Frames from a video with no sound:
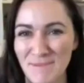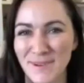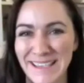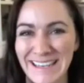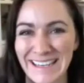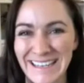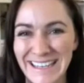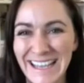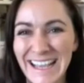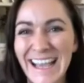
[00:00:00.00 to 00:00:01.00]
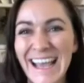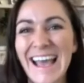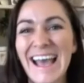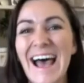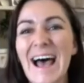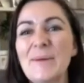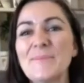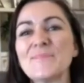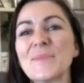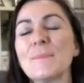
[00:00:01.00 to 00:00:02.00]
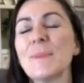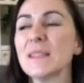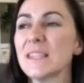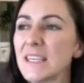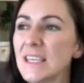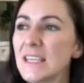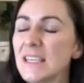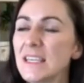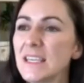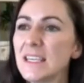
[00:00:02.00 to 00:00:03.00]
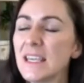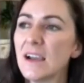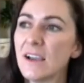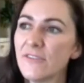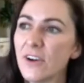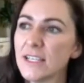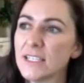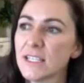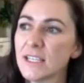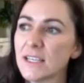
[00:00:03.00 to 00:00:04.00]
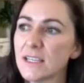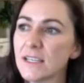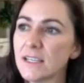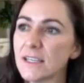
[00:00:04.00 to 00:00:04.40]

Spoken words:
we can get in. But I find the